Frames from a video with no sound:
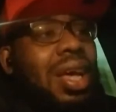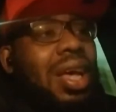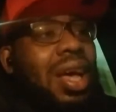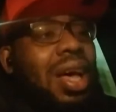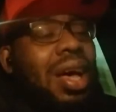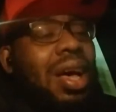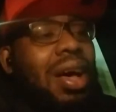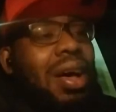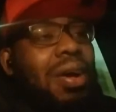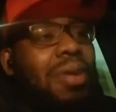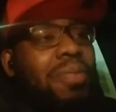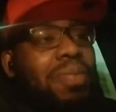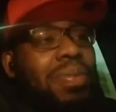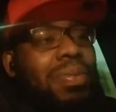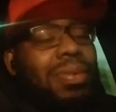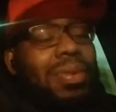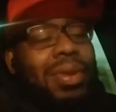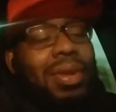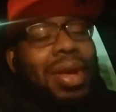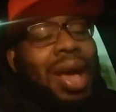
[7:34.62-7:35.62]
Um,
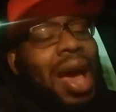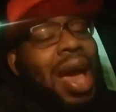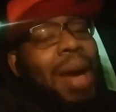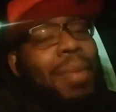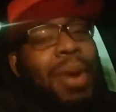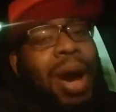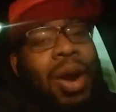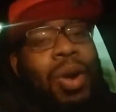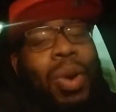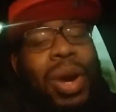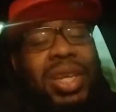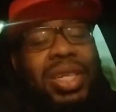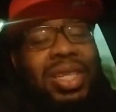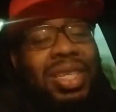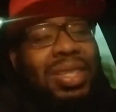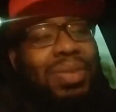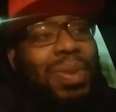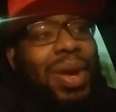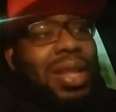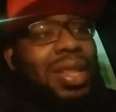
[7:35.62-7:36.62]
I had my
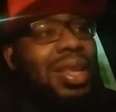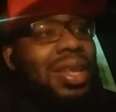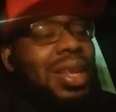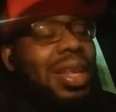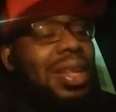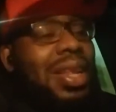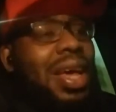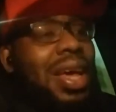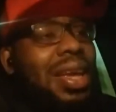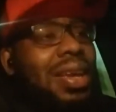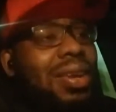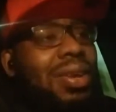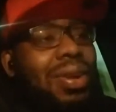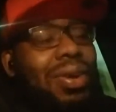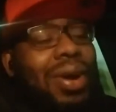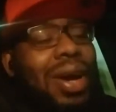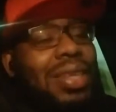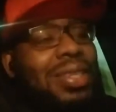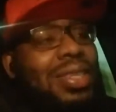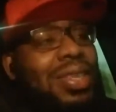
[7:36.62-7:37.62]
questions, but at the end of the day, you know,
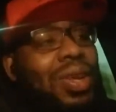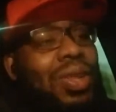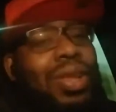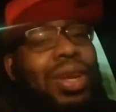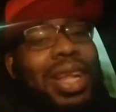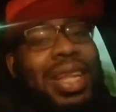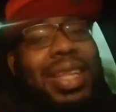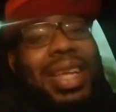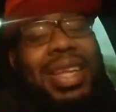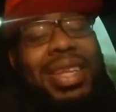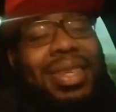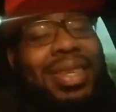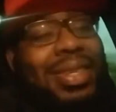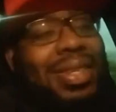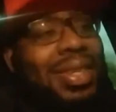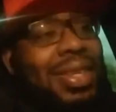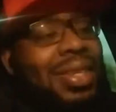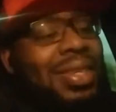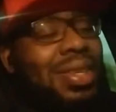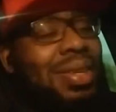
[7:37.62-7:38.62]
I still look at the end of the
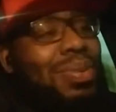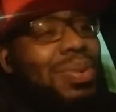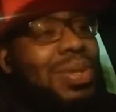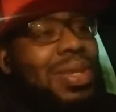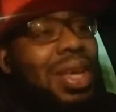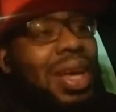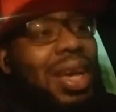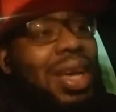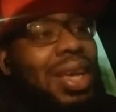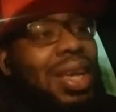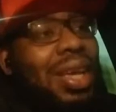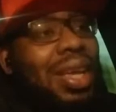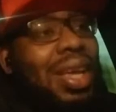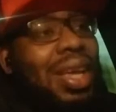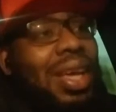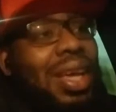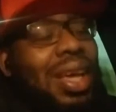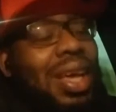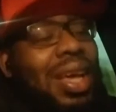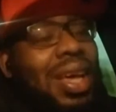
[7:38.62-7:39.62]
season and was like,
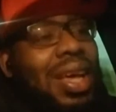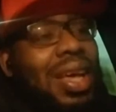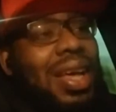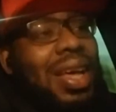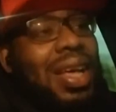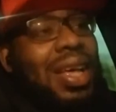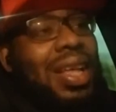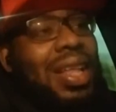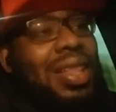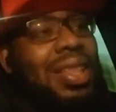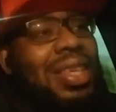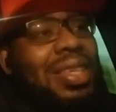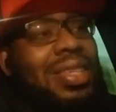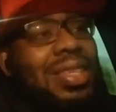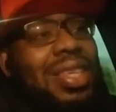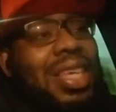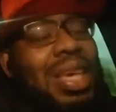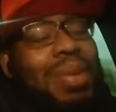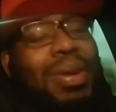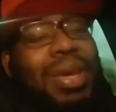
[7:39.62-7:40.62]
this
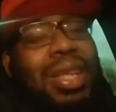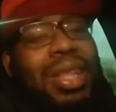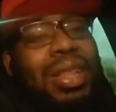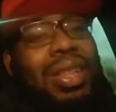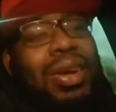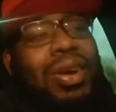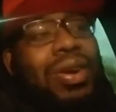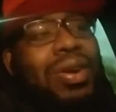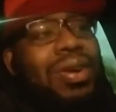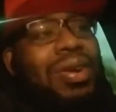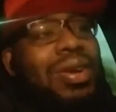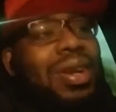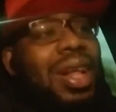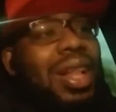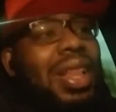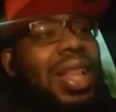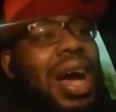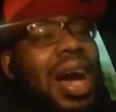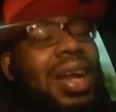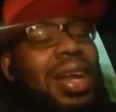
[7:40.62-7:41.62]
team can learn a
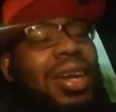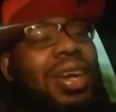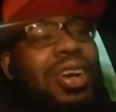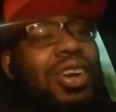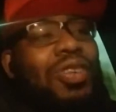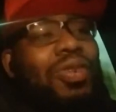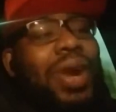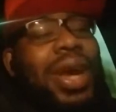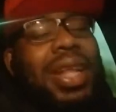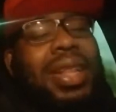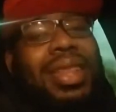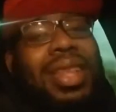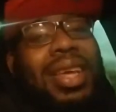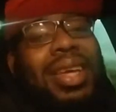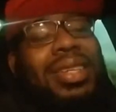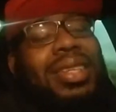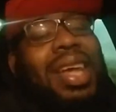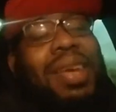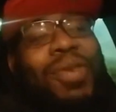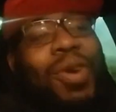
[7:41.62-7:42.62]
lot of great
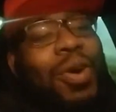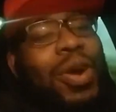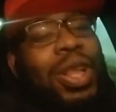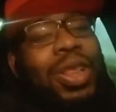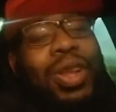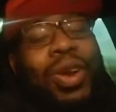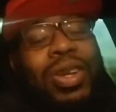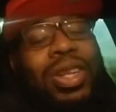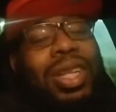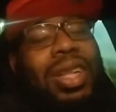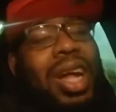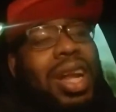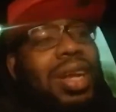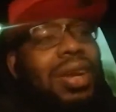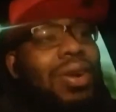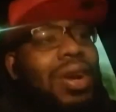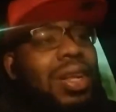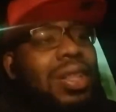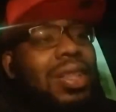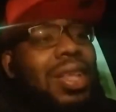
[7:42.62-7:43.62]
things. They've already learned a lot of
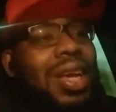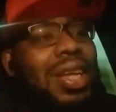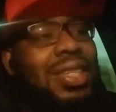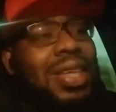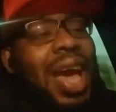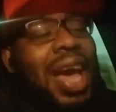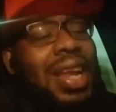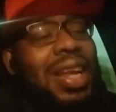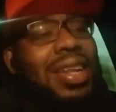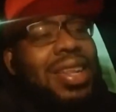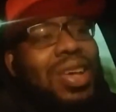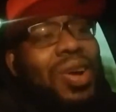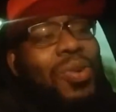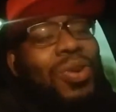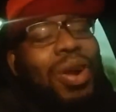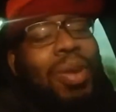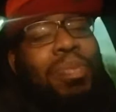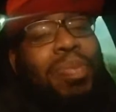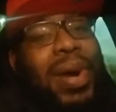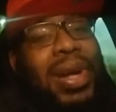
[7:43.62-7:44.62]
great things. They had to deal
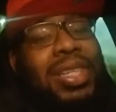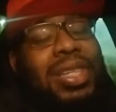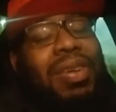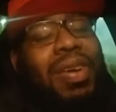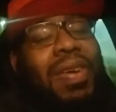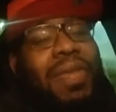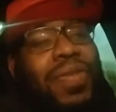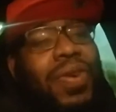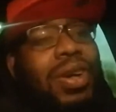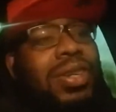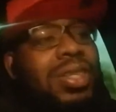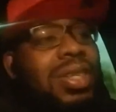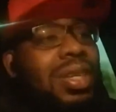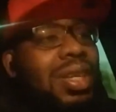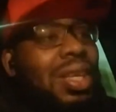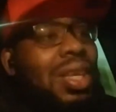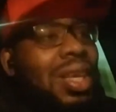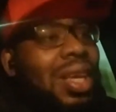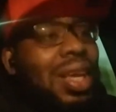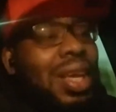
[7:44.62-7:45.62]
with a bunch of
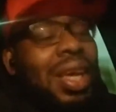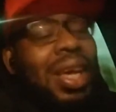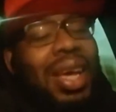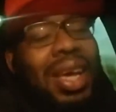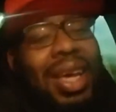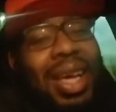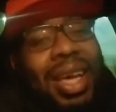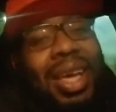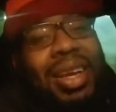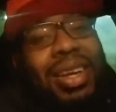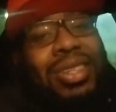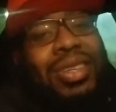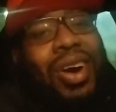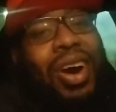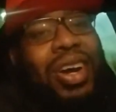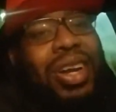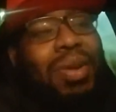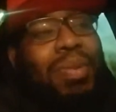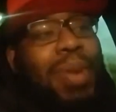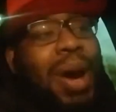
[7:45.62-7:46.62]
adversity. You're
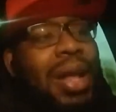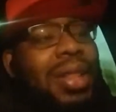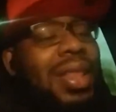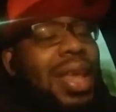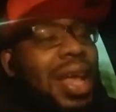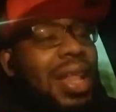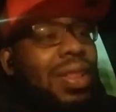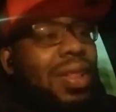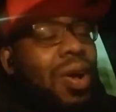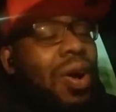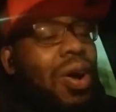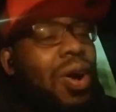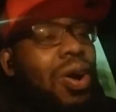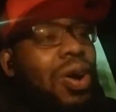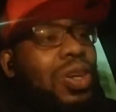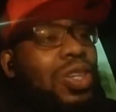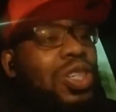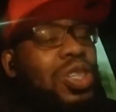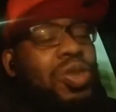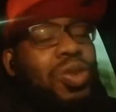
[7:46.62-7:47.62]
talking about that
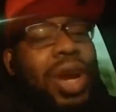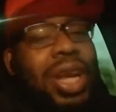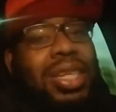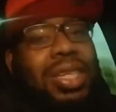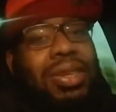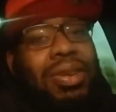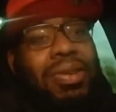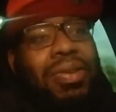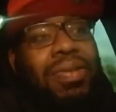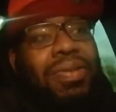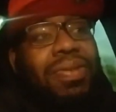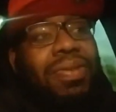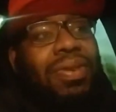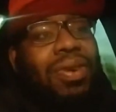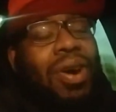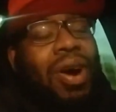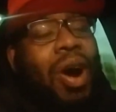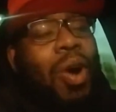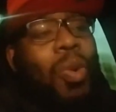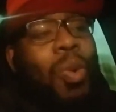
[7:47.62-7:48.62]
long stretch of
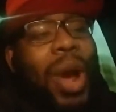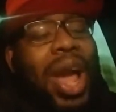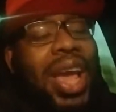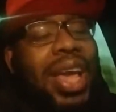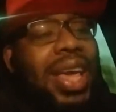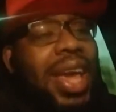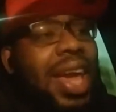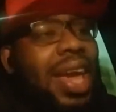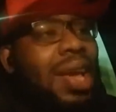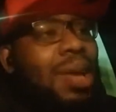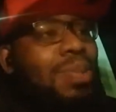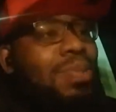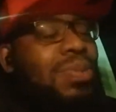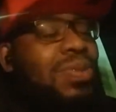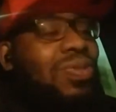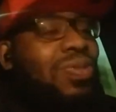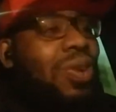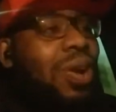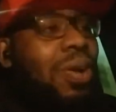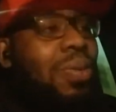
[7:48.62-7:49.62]
away
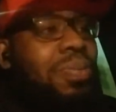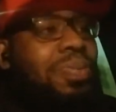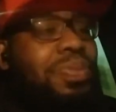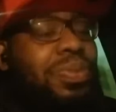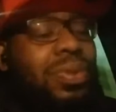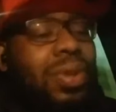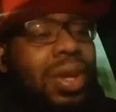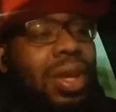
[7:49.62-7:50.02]
games from